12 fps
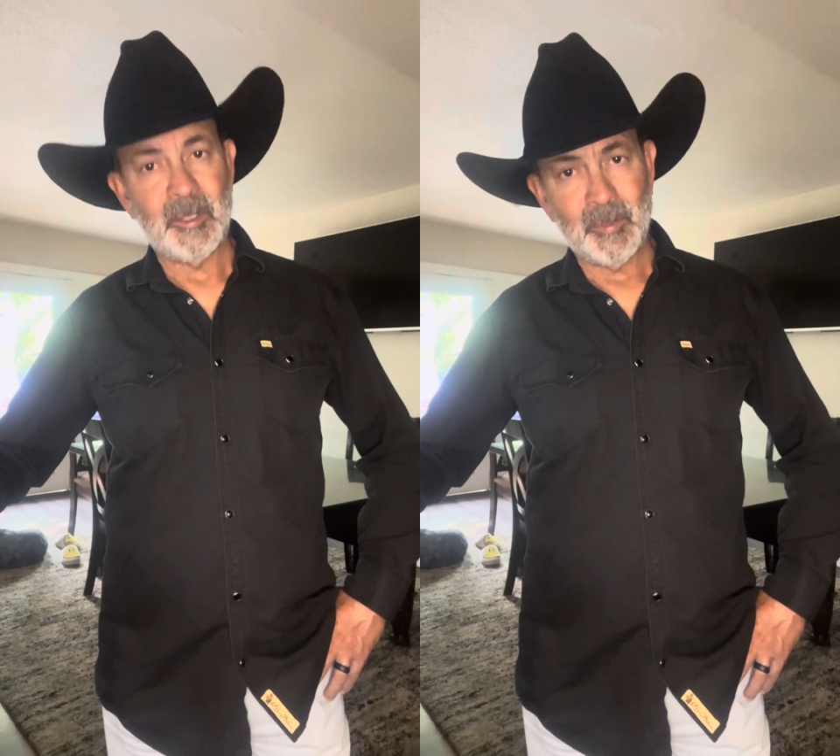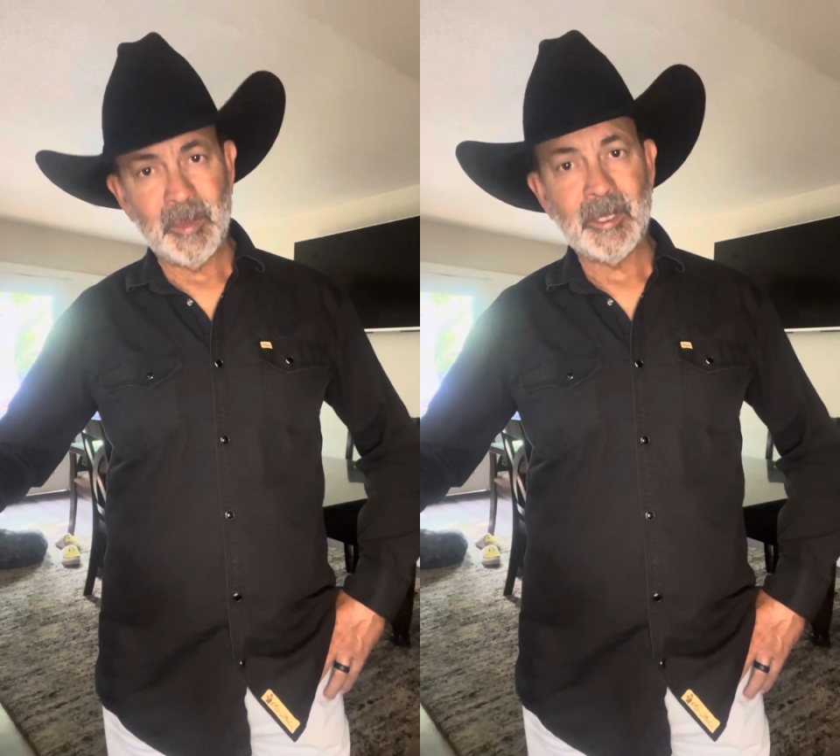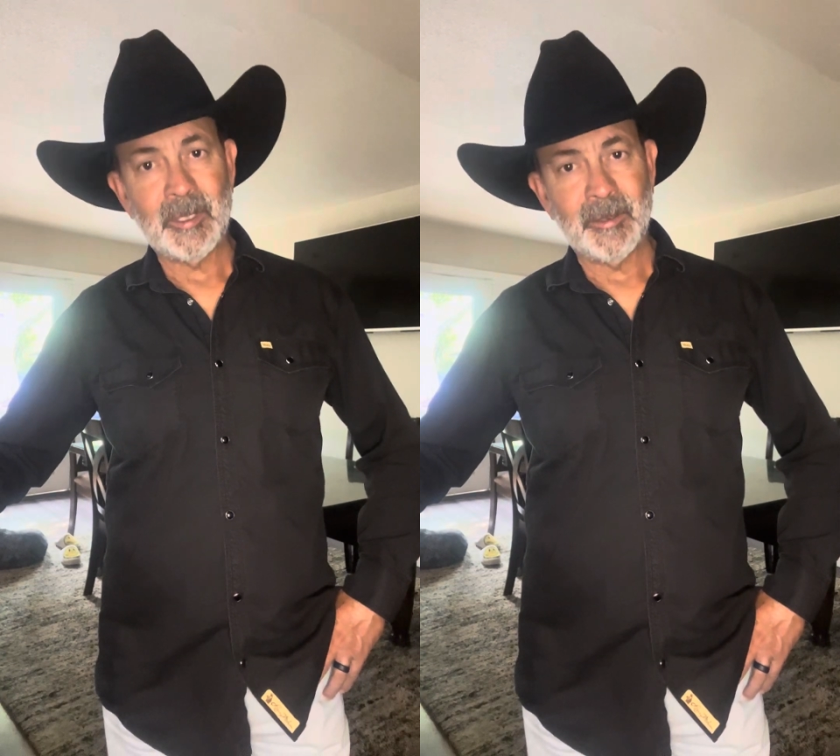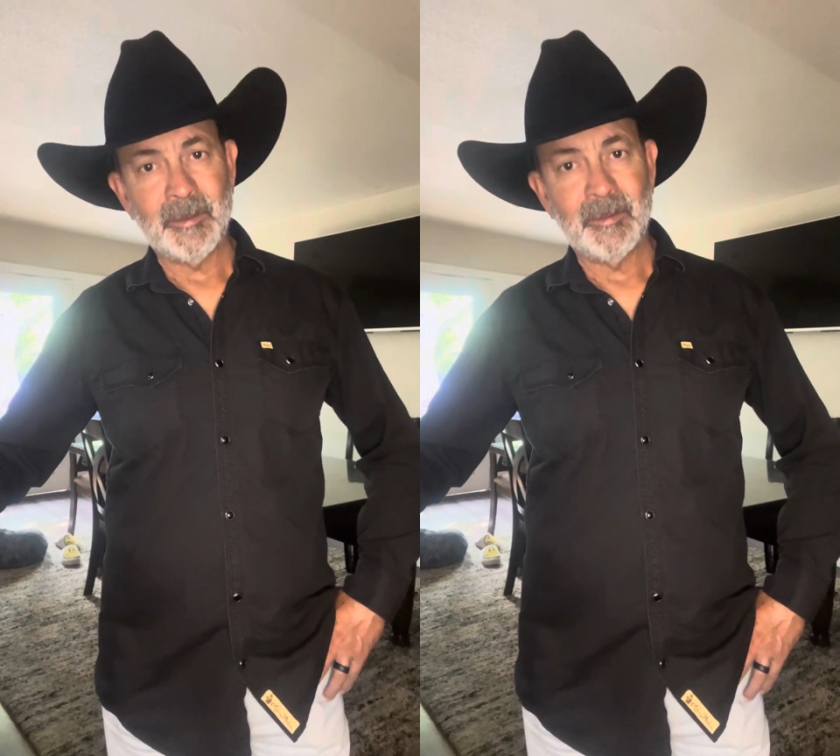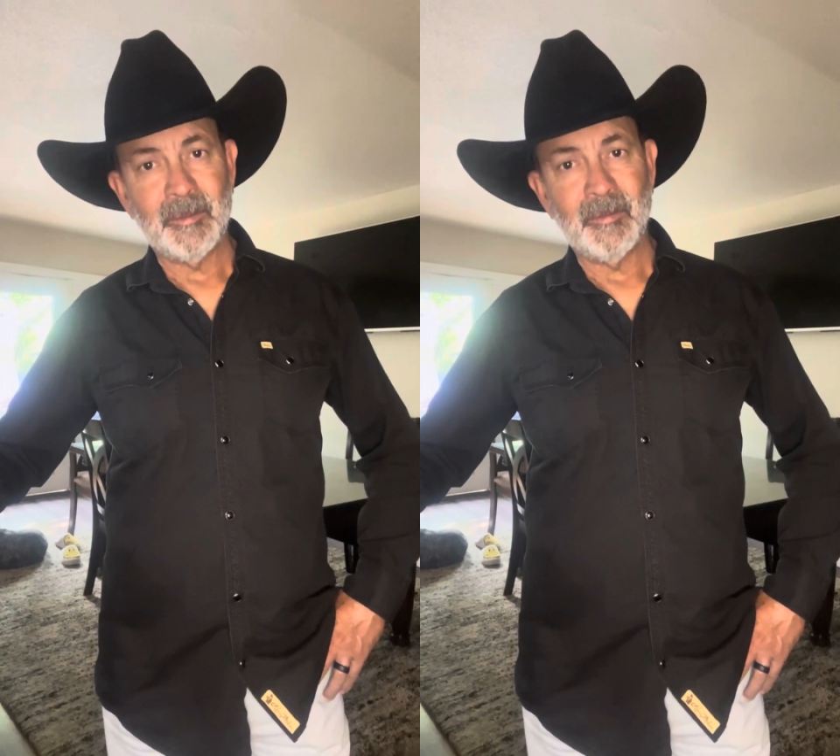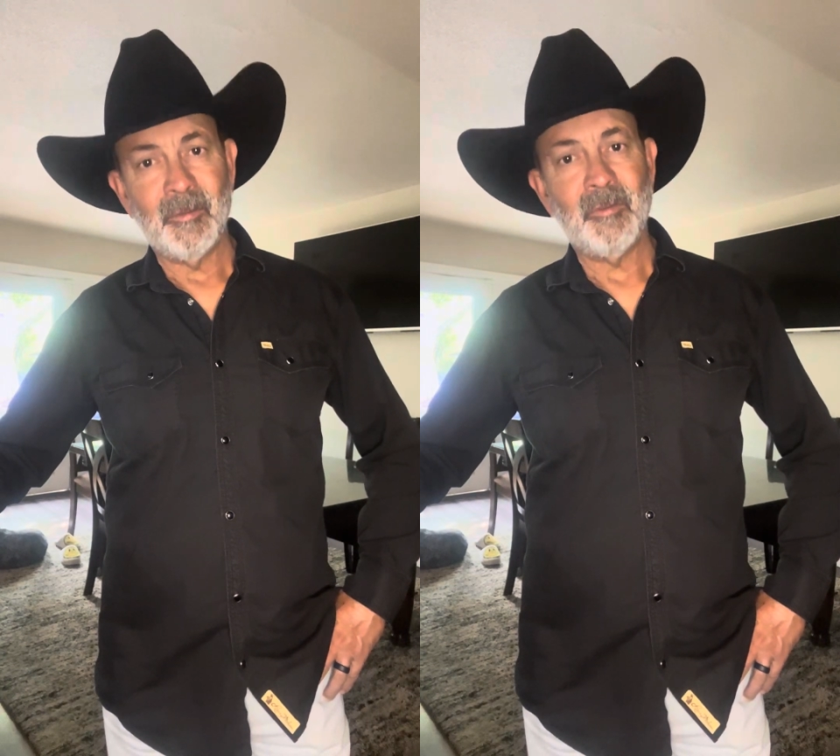been
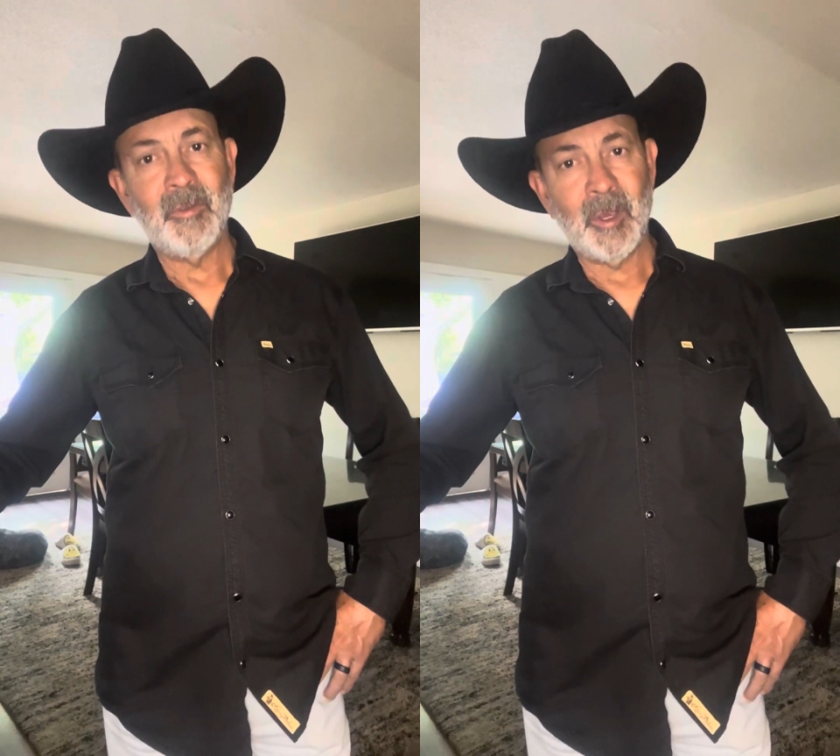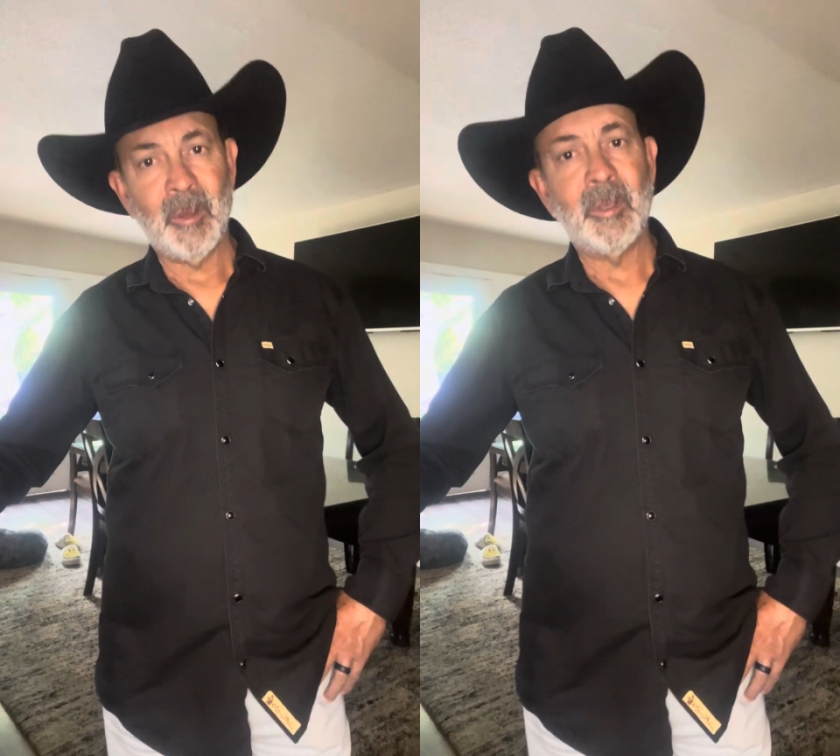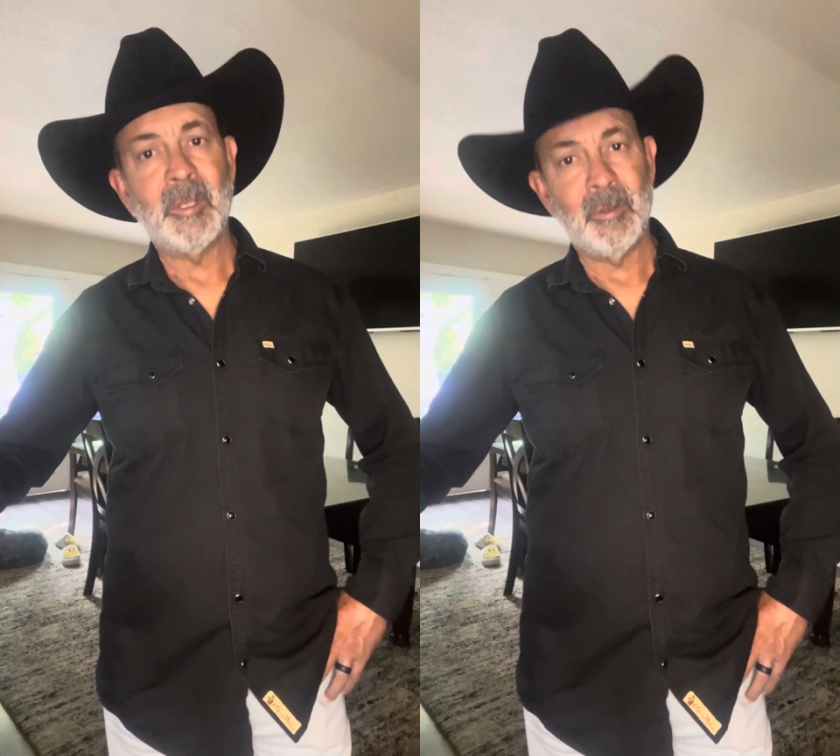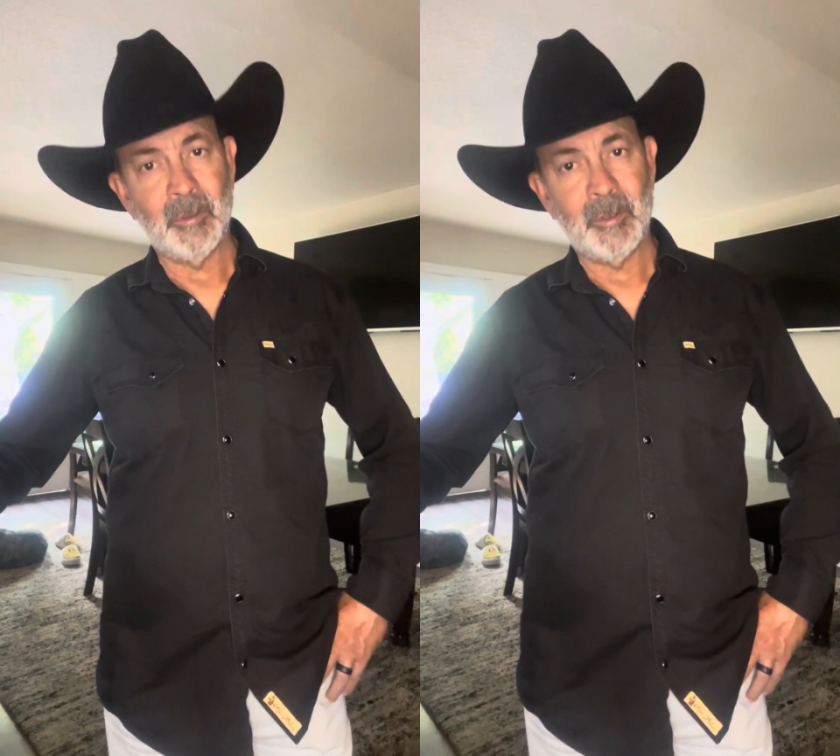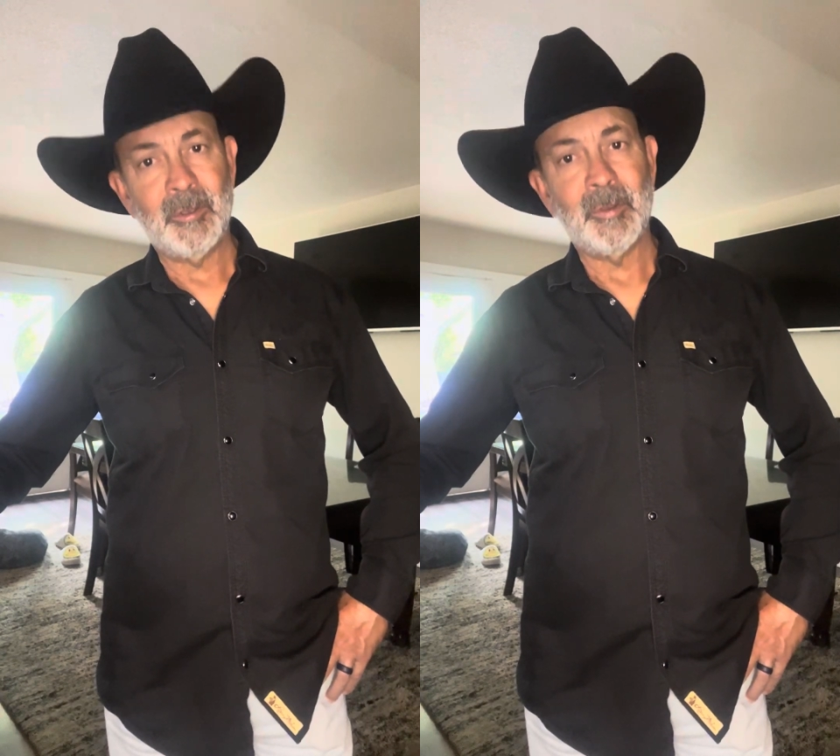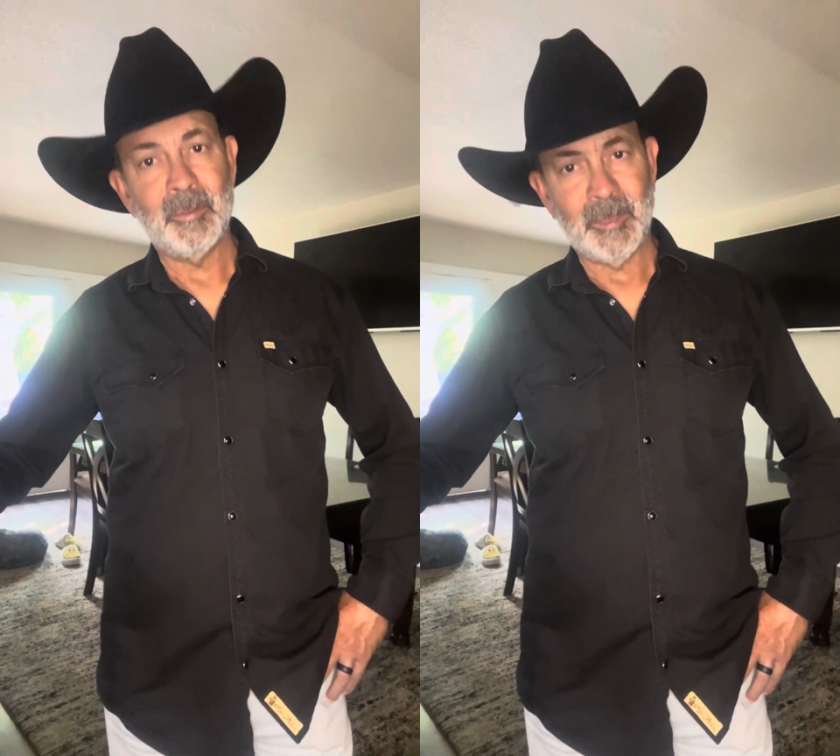very good
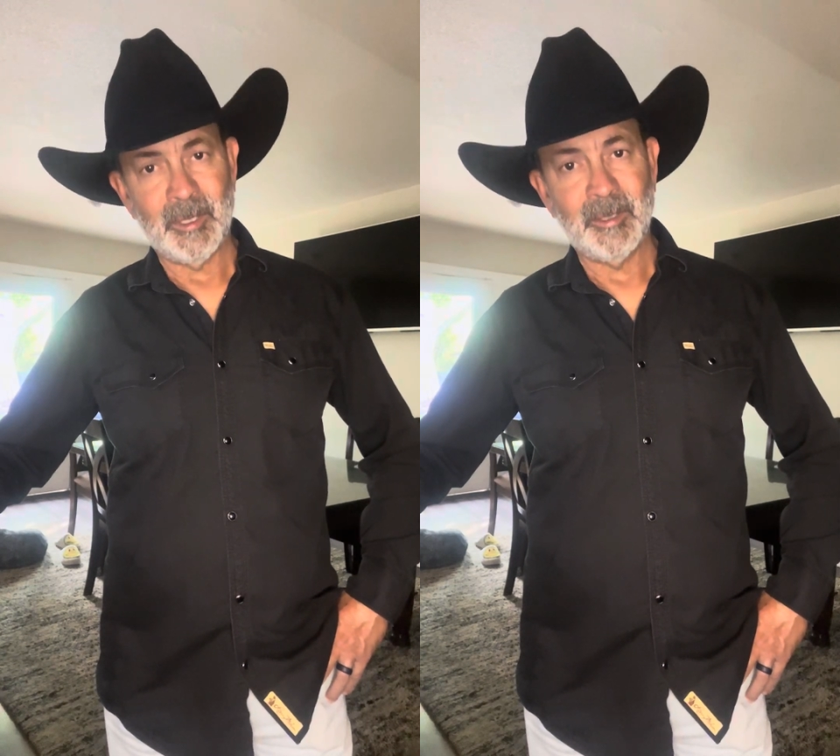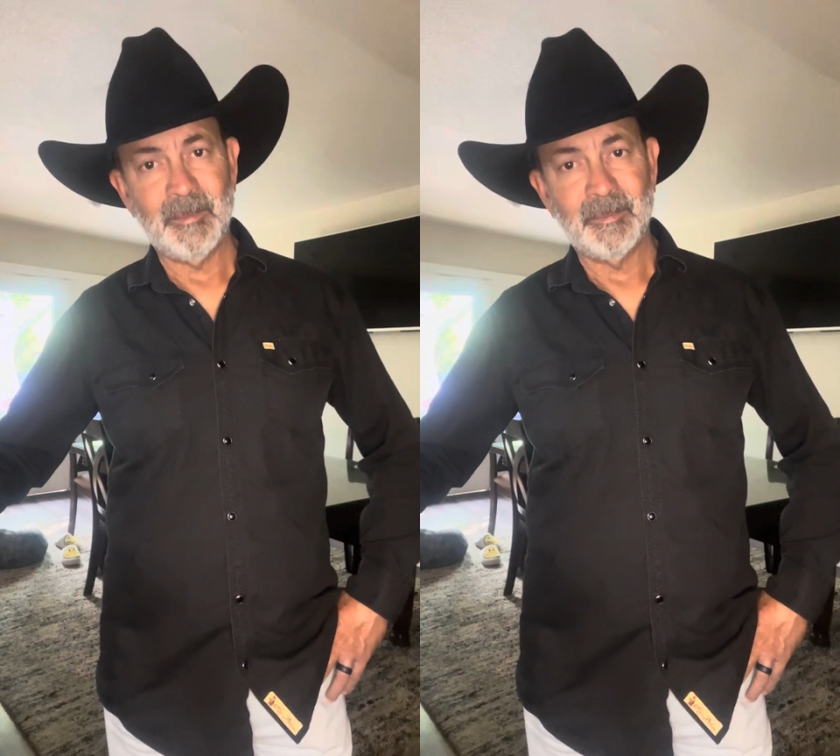to me.